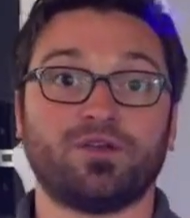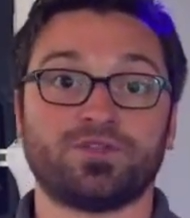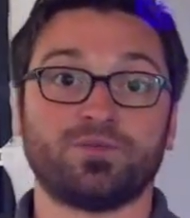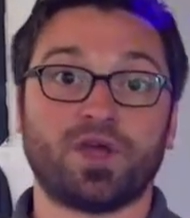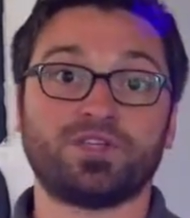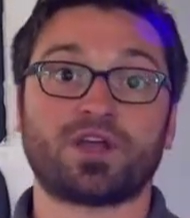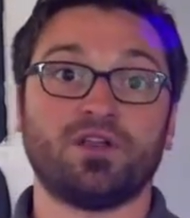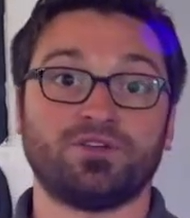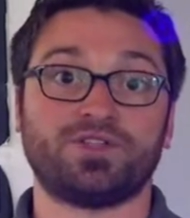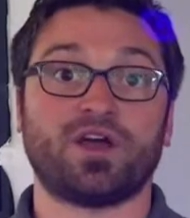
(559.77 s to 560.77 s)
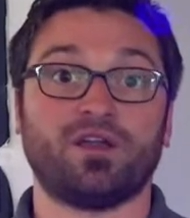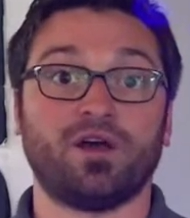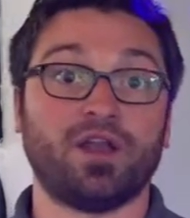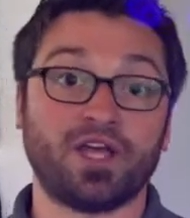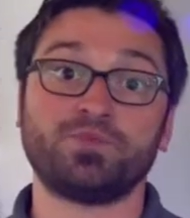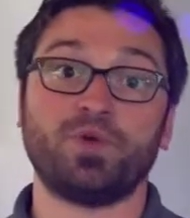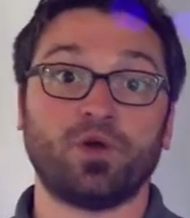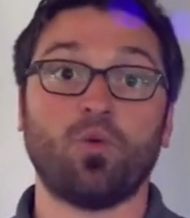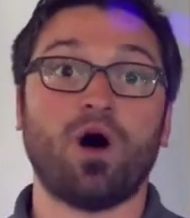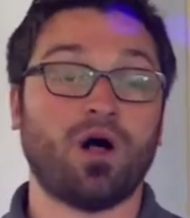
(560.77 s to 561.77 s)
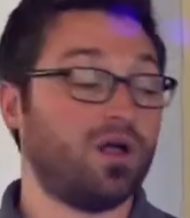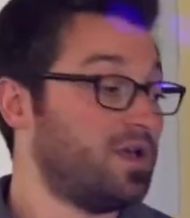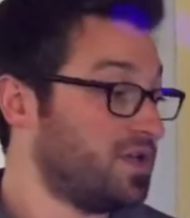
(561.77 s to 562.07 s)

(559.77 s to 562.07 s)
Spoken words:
some nice colors on a nice big wall.